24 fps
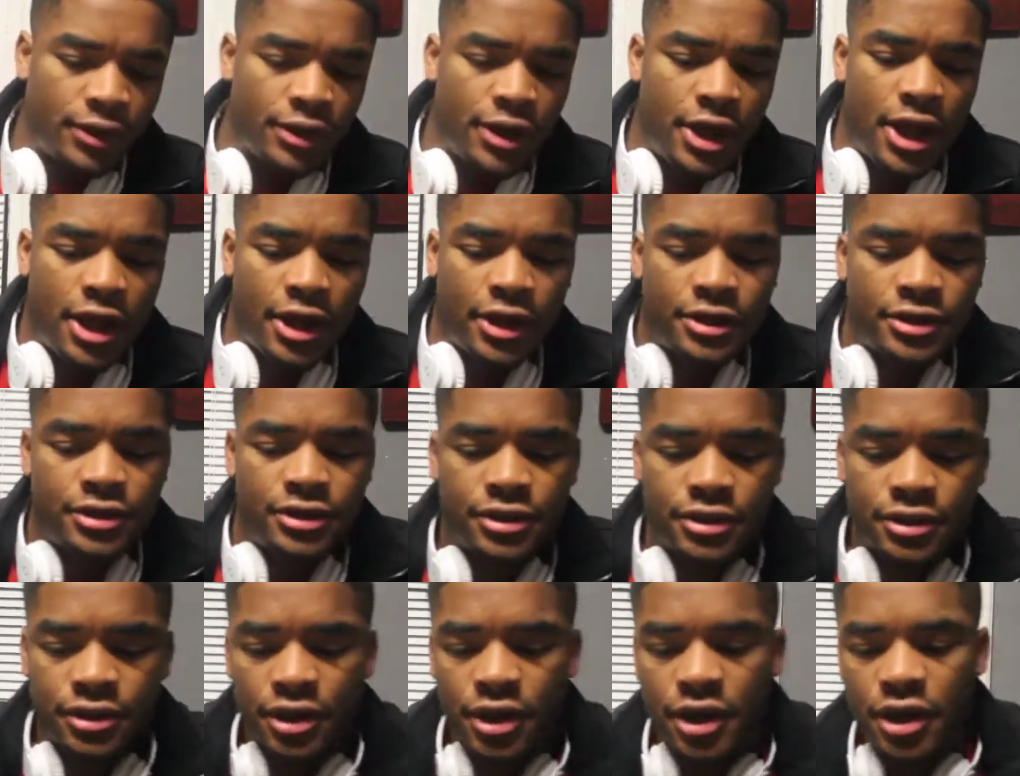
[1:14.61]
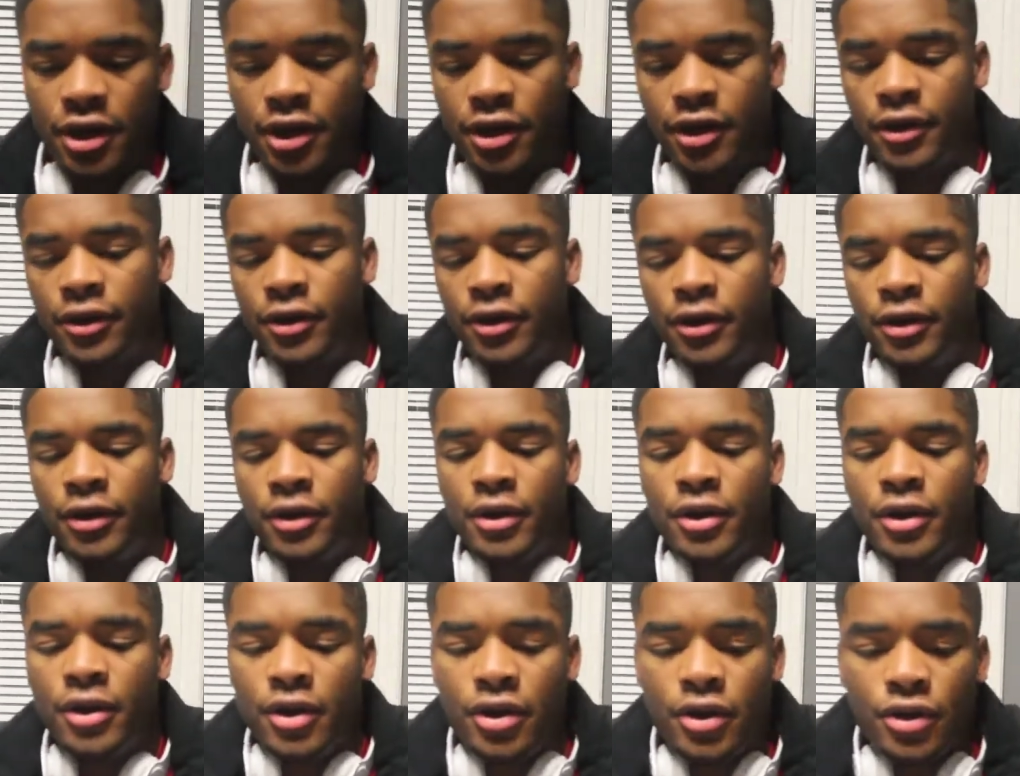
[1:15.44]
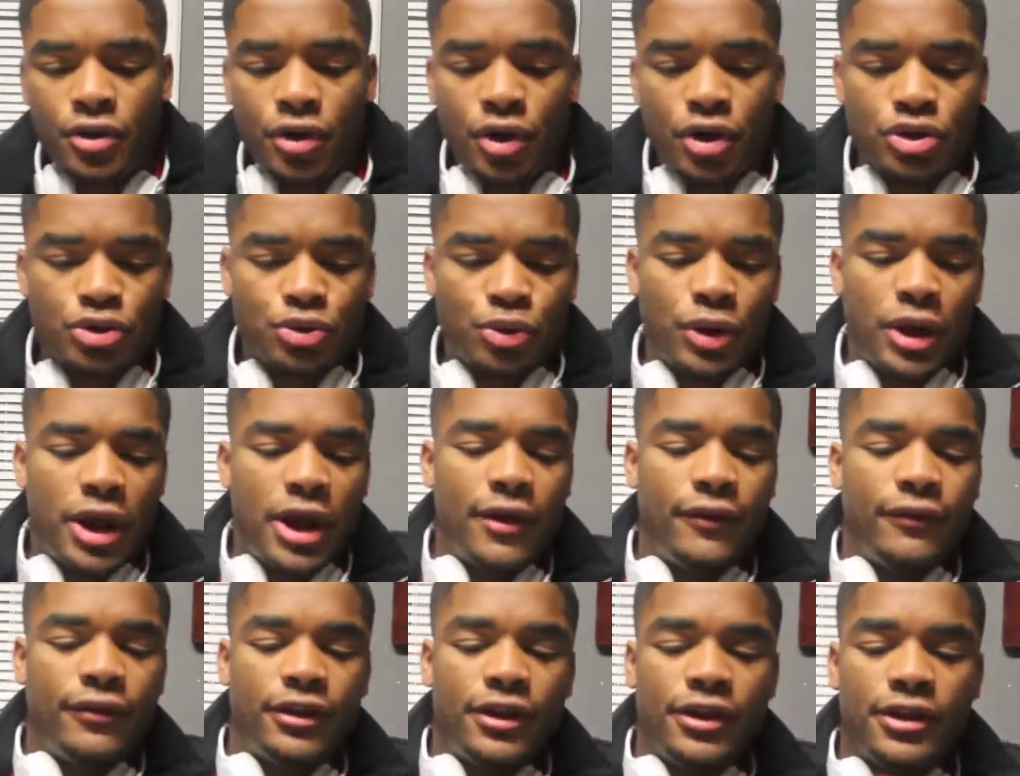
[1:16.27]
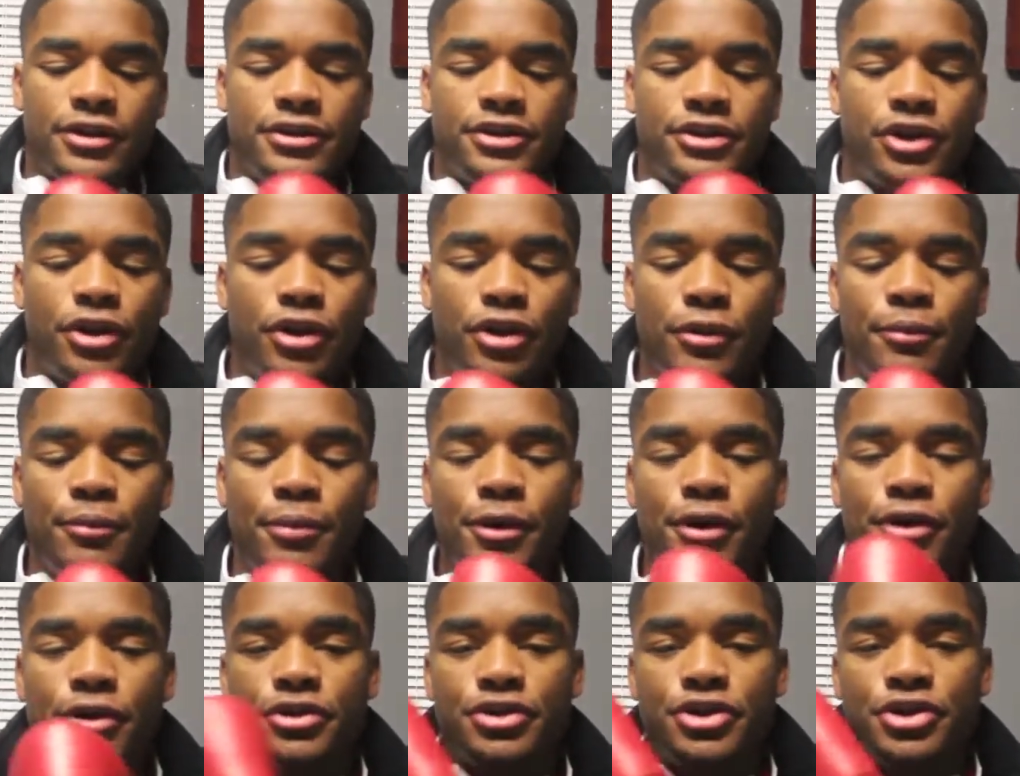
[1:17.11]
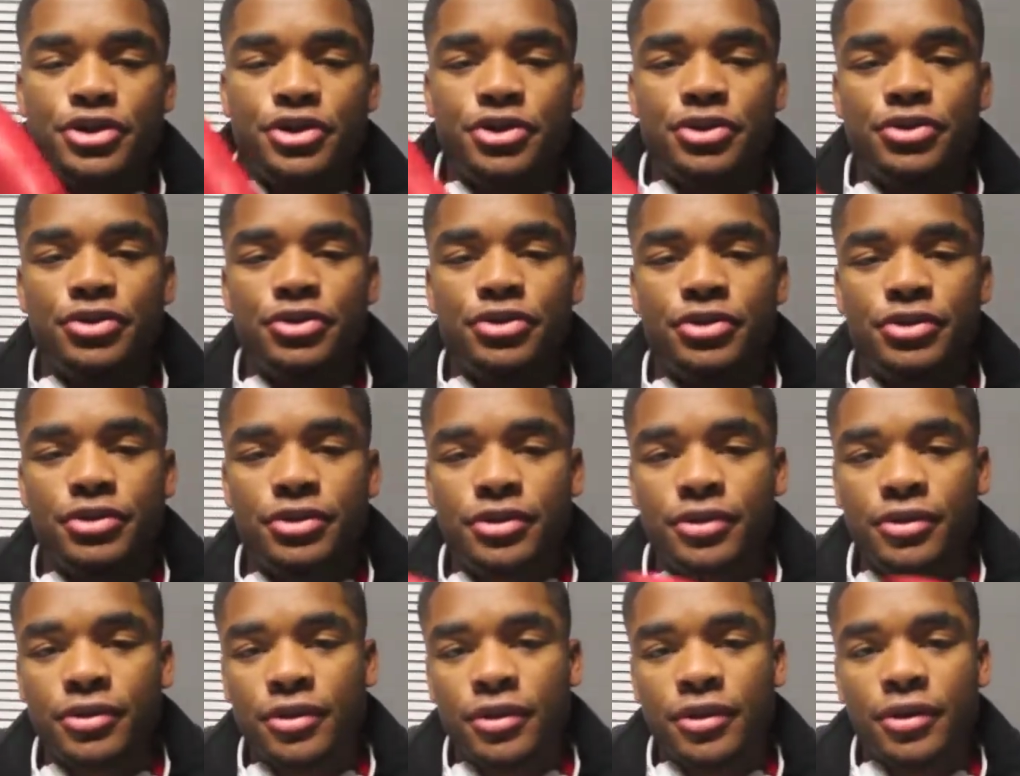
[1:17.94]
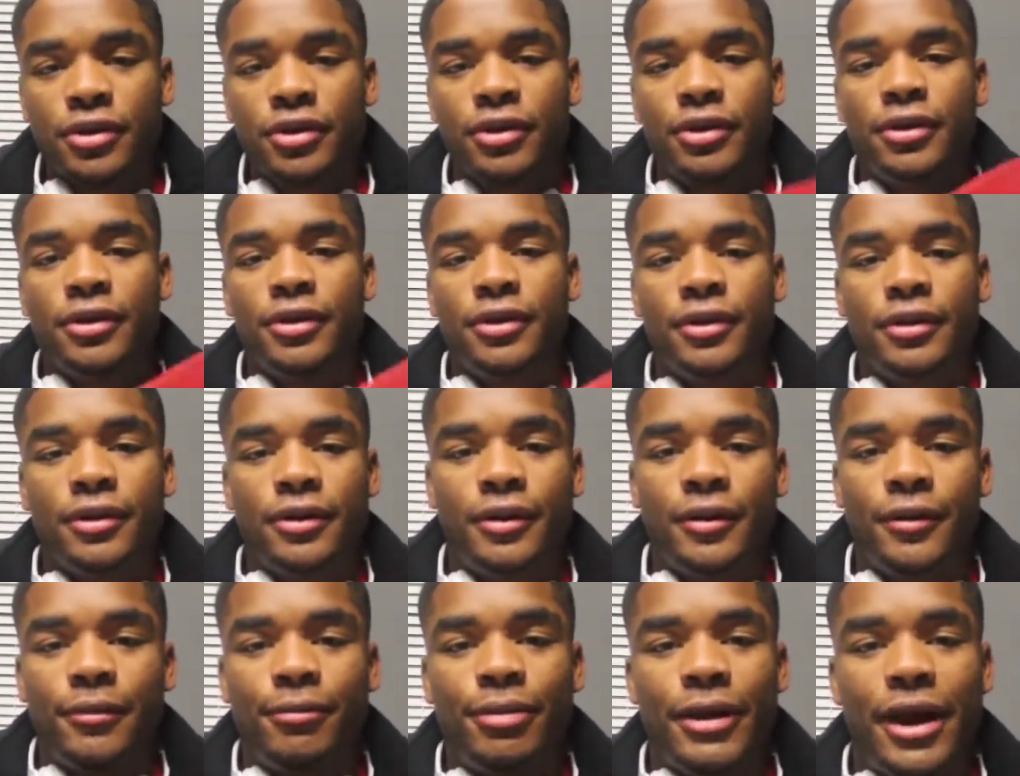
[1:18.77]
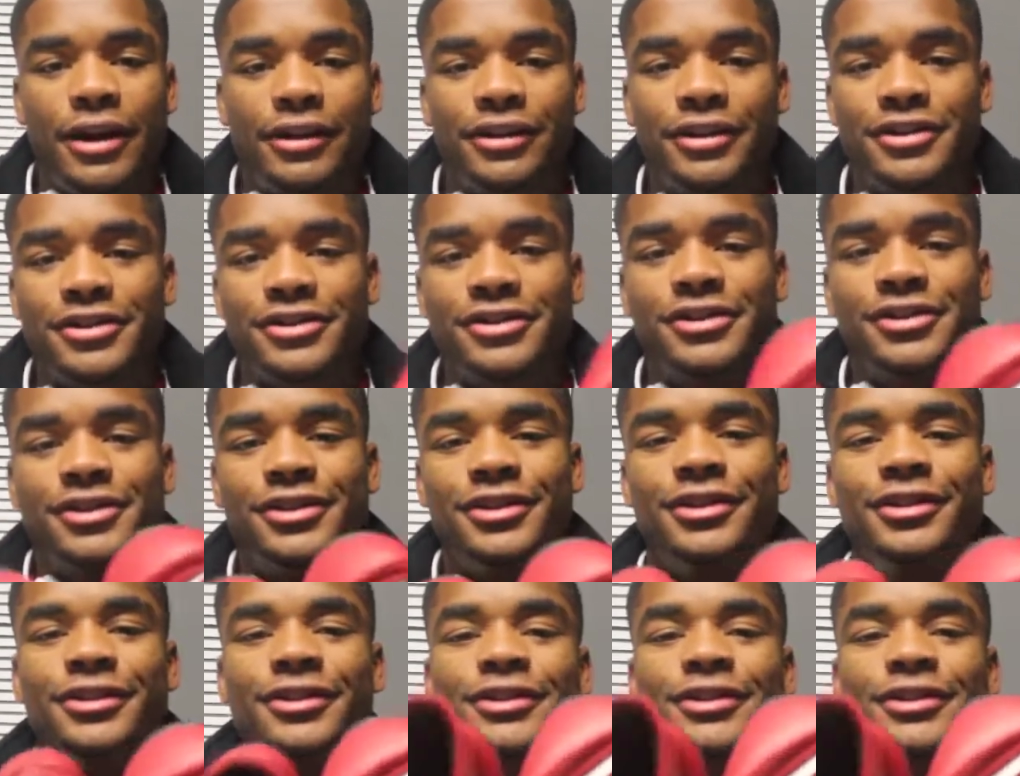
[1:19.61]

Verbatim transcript: Next, uh, you always want to have a good sturdy pair of shoes. Practice.